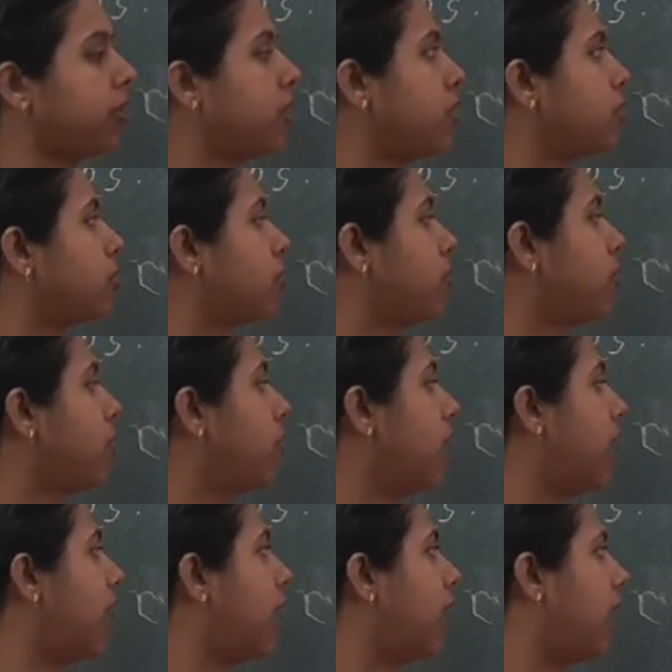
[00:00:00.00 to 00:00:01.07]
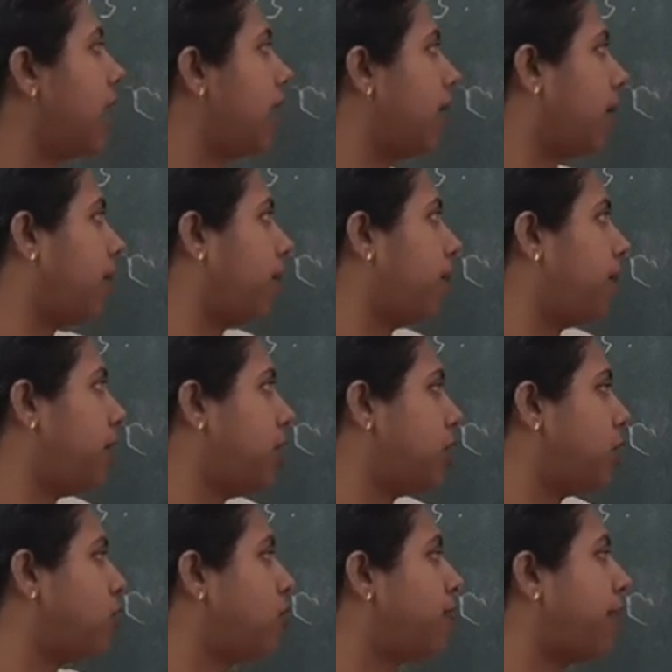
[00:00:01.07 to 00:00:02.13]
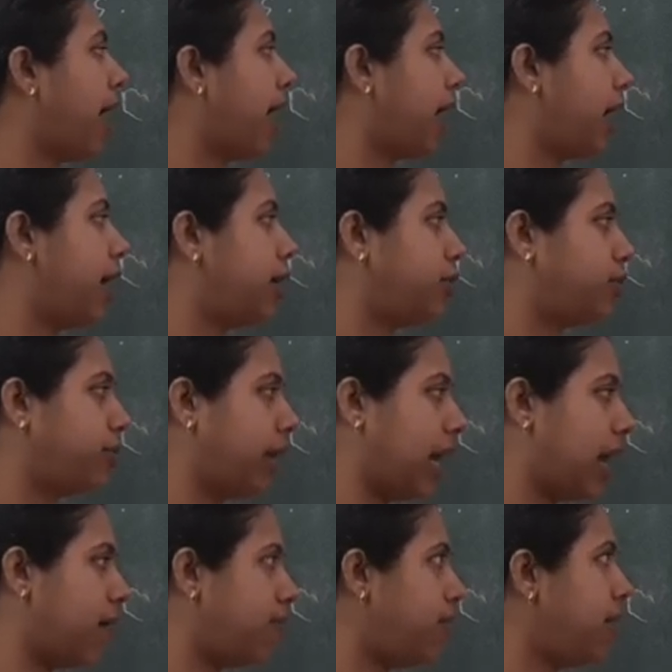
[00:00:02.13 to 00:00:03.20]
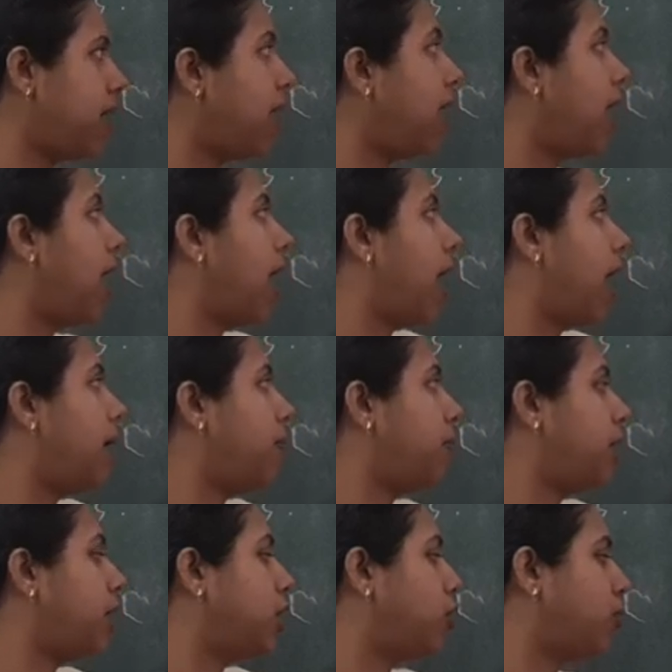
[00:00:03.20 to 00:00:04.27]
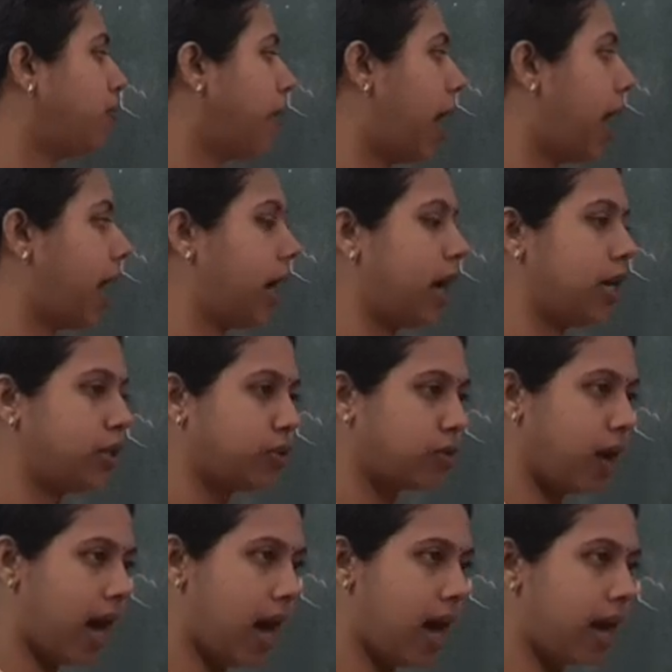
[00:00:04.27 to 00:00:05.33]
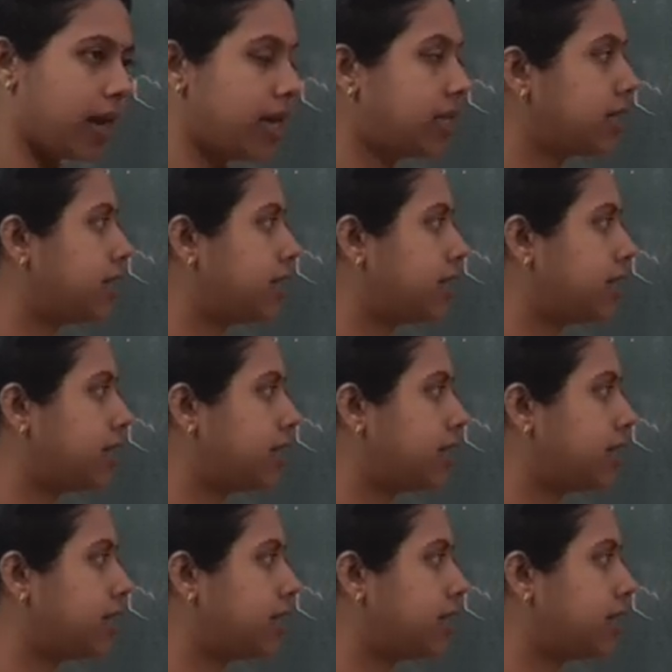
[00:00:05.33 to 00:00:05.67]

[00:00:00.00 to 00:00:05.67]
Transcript: So PQ parallel to AB and PQ parallel to RS.